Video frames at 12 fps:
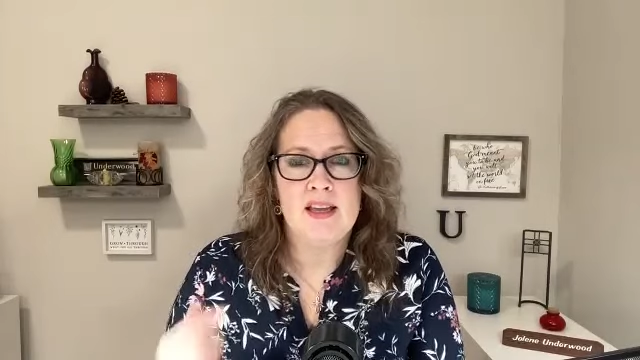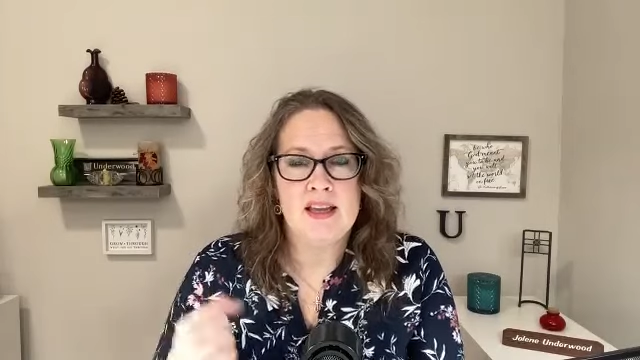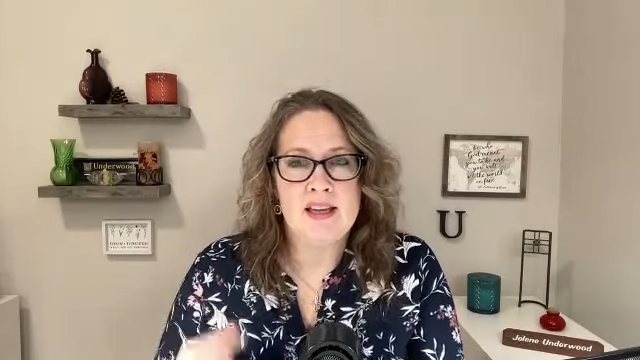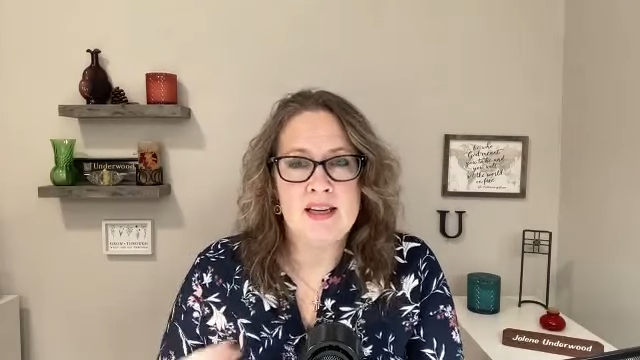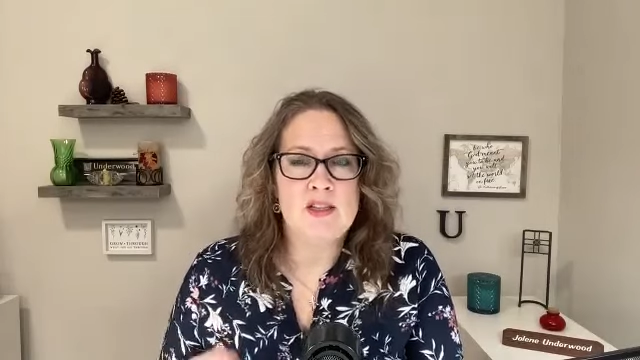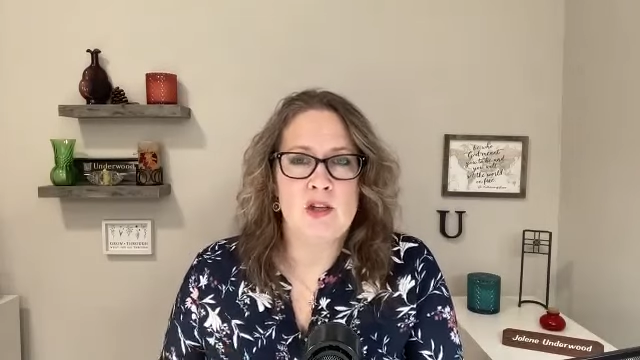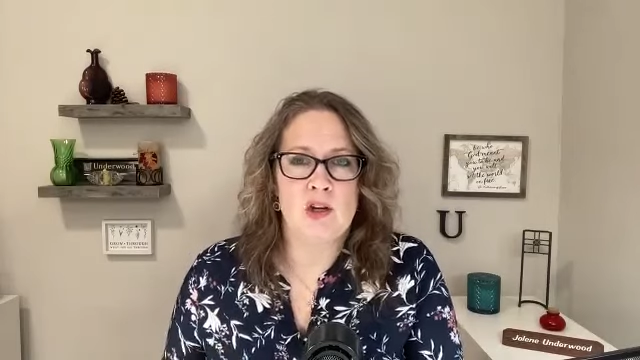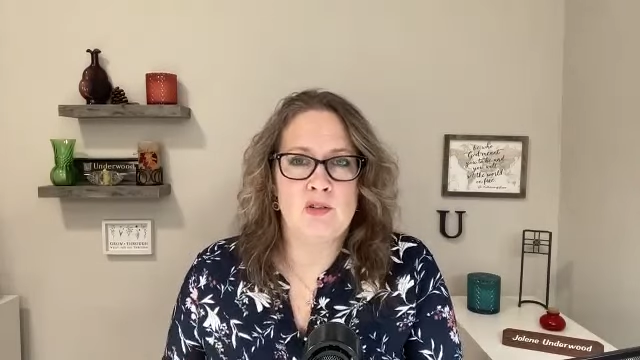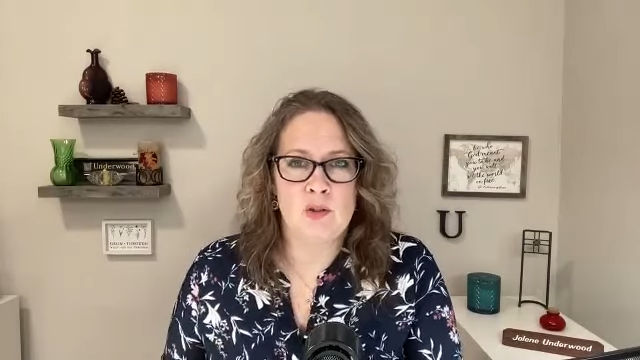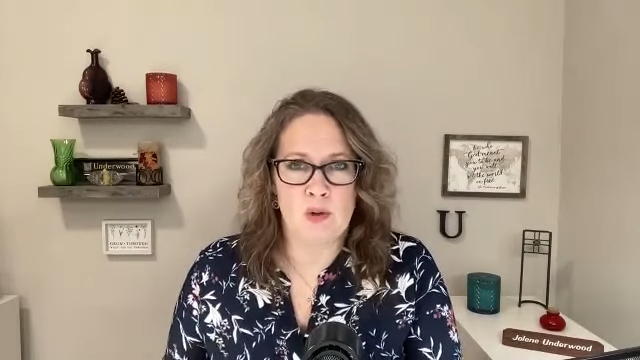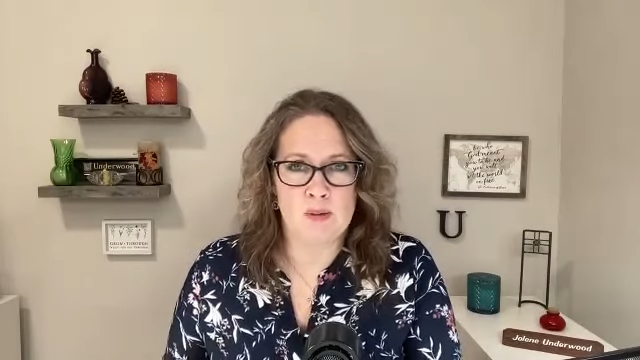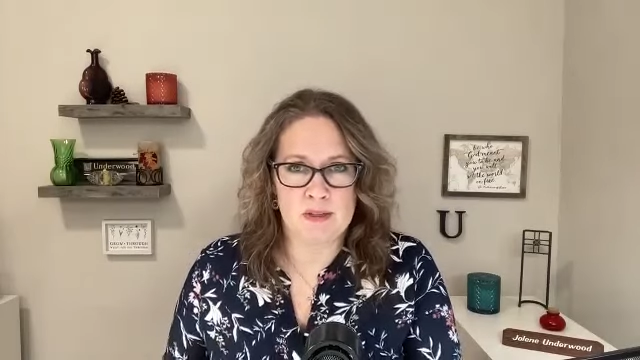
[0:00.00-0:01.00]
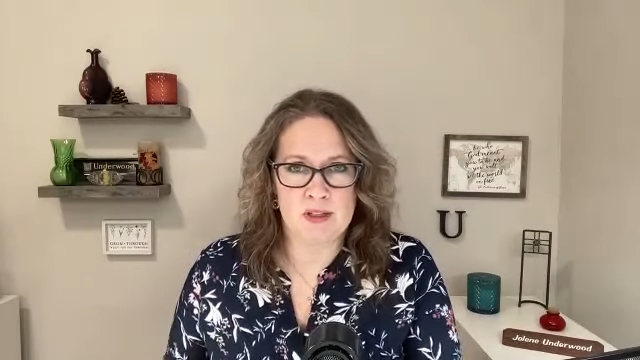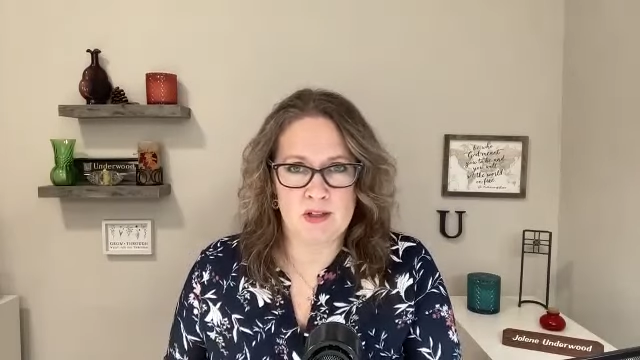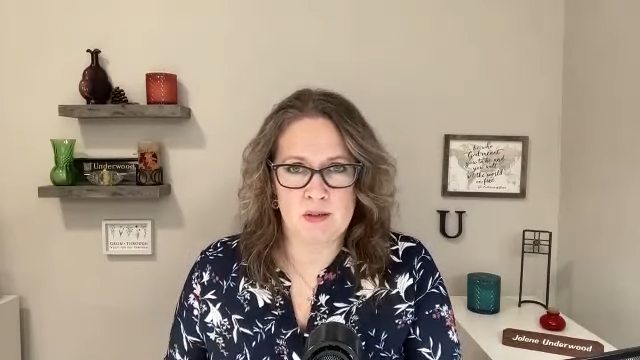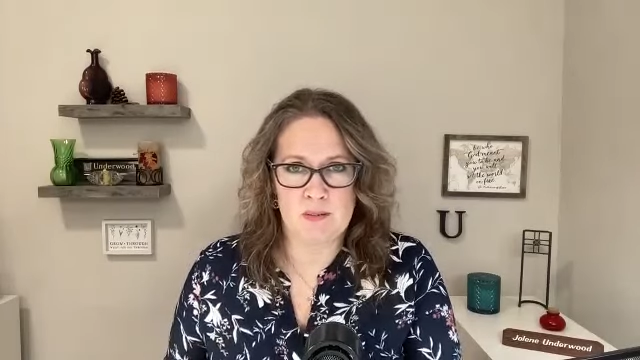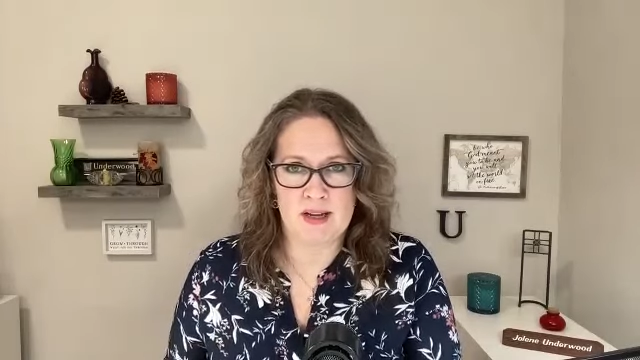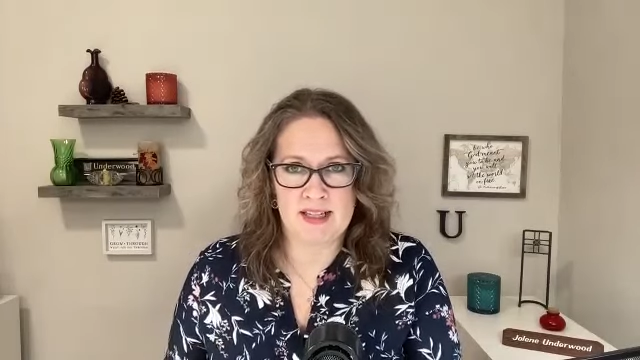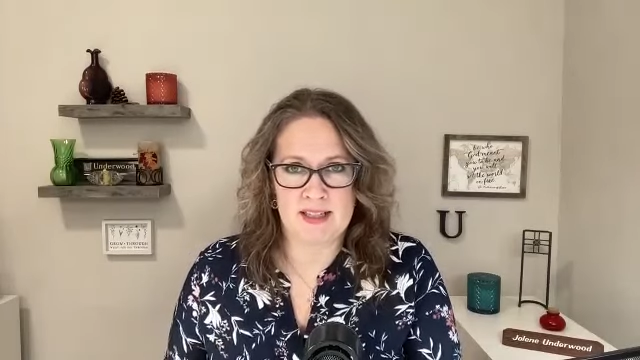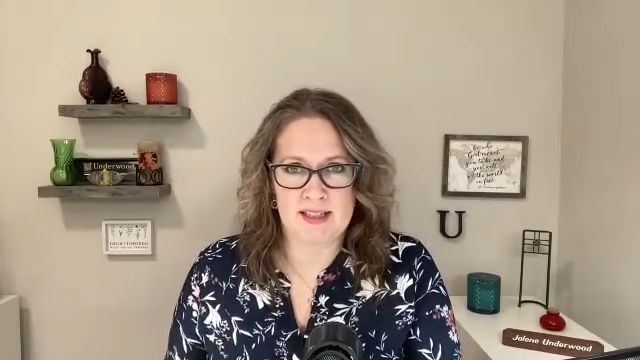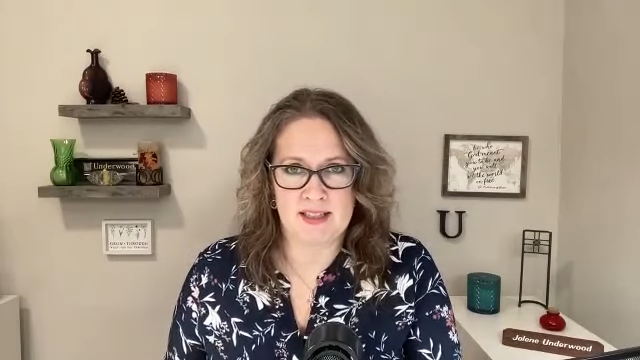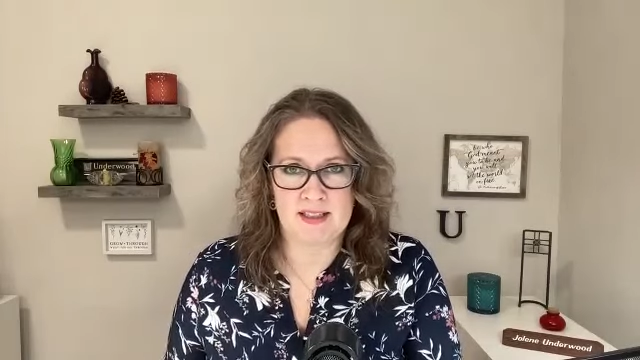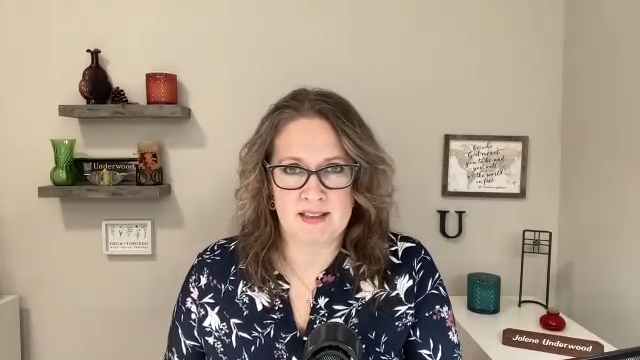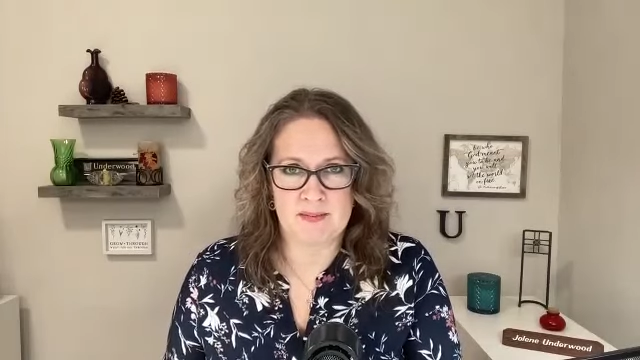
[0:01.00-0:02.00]
it is overwhelming to a body
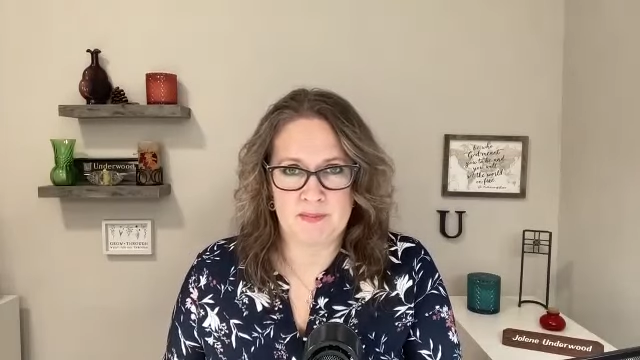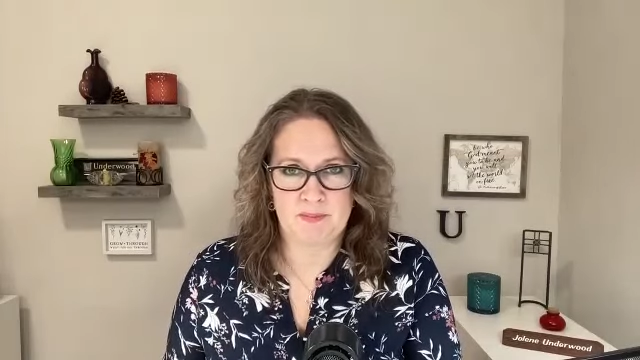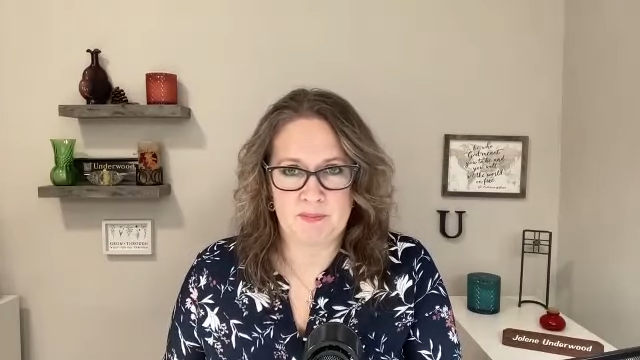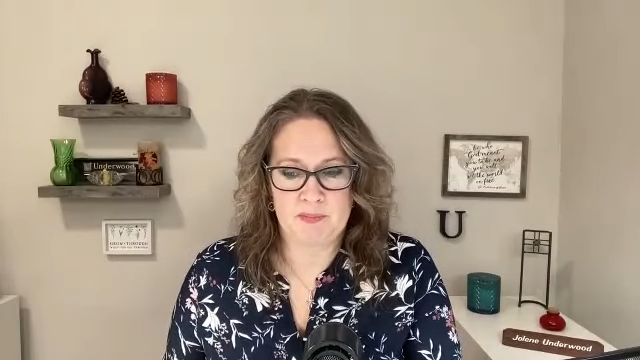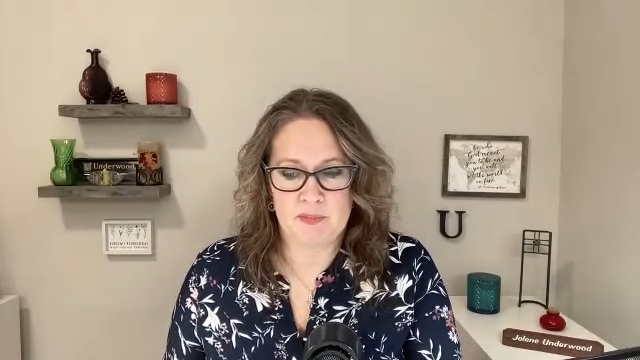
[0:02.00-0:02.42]
system.